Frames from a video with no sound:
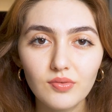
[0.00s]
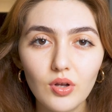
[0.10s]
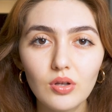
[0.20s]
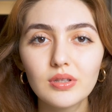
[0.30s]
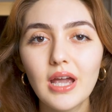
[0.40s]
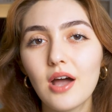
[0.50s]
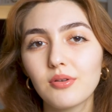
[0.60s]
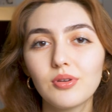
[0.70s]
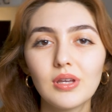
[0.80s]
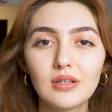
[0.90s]
Vault, how
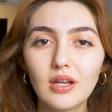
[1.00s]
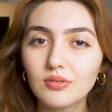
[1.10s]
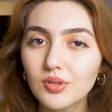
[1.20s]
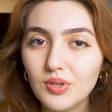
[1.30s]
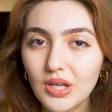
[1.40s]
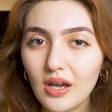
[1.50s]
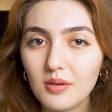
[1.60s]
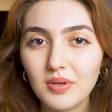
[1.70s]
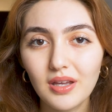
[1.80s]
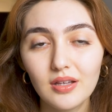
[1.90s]
you can download the
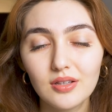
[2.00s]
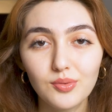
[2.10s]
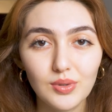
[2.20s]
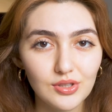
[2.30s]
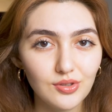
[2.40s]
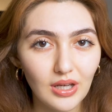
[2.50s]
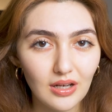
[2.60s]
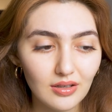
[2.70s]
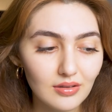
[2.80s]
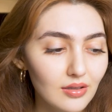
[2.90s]
app, and where to get
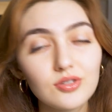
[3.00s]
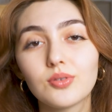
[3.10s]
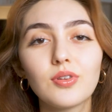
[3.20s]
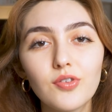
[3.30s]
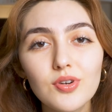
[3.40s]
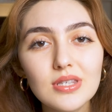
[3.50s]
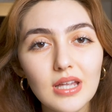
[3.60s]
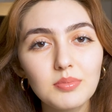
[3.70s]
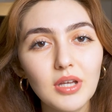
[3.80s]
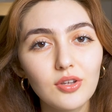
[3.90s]
it. So the first
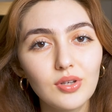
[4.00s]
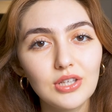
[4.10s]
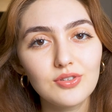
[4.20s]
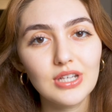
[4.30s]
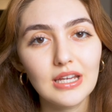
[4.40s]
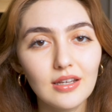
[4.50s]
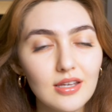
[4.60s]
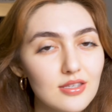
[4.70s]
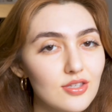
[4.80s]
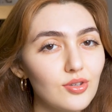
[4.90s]
step that you need to take
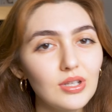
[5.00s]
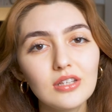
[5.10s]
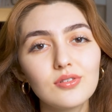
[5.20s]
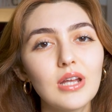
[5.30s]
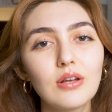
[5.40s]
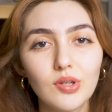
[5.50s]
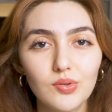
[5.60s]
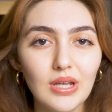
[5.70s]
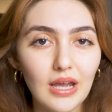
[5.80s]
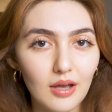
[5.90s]
is you need to download
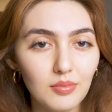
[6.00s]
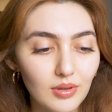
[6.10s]
the app.